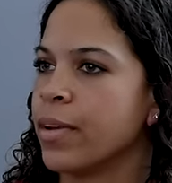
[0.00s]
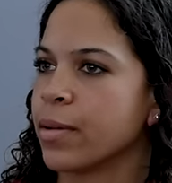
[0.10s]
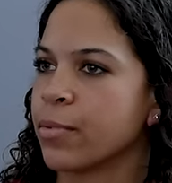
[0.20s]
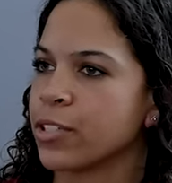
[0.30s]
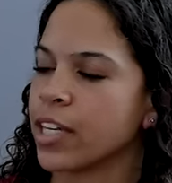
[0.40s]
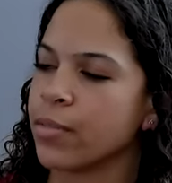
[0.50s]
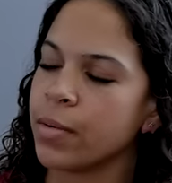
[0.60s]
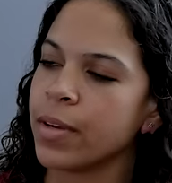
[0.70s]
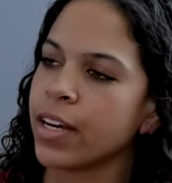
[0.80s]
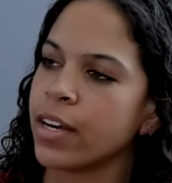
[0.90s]
and the person I want
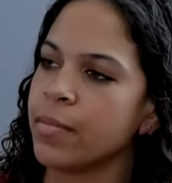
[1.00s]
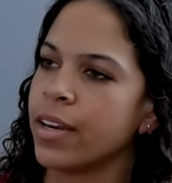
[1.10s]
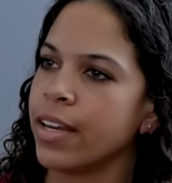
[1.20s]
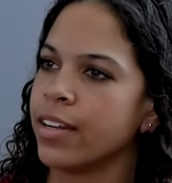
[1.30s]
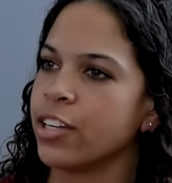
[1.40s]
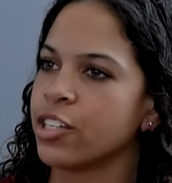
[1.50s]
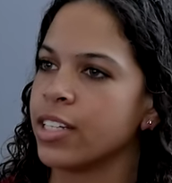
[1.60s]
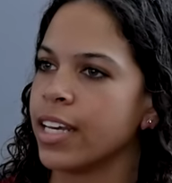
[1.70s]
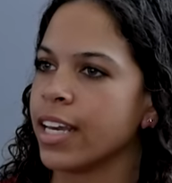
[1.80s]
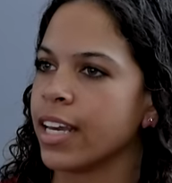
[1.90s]
to become, and just
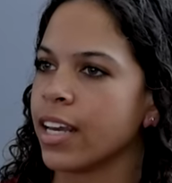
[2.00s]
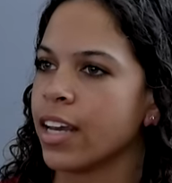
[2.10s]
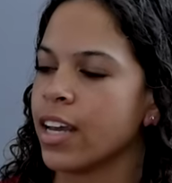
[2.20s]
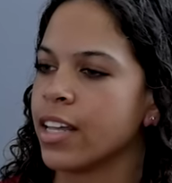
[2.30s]
seeing